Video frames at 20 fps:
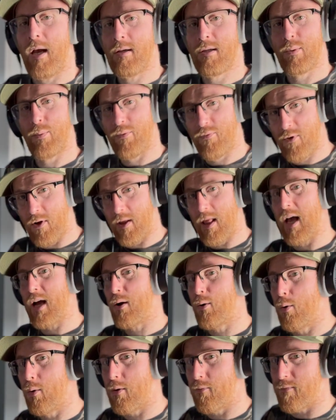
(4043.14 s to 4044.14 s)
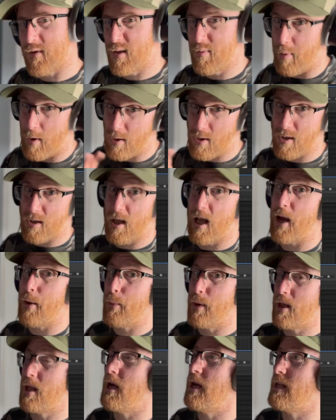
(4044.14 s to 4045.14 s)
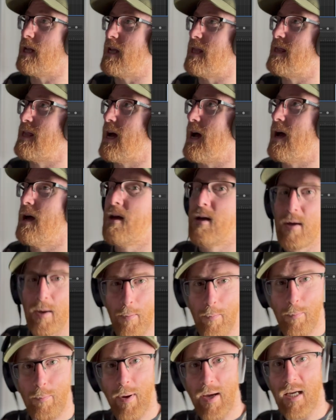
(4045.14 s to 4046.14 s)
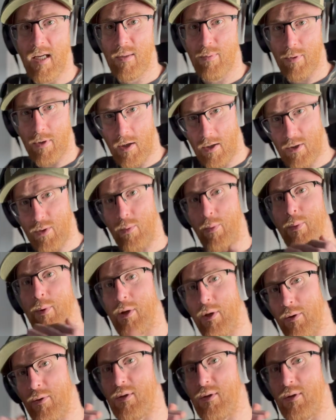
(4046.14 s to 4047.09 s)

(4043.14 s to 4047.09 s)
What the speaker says: so we've got that call and response like we learned in that bass production where we use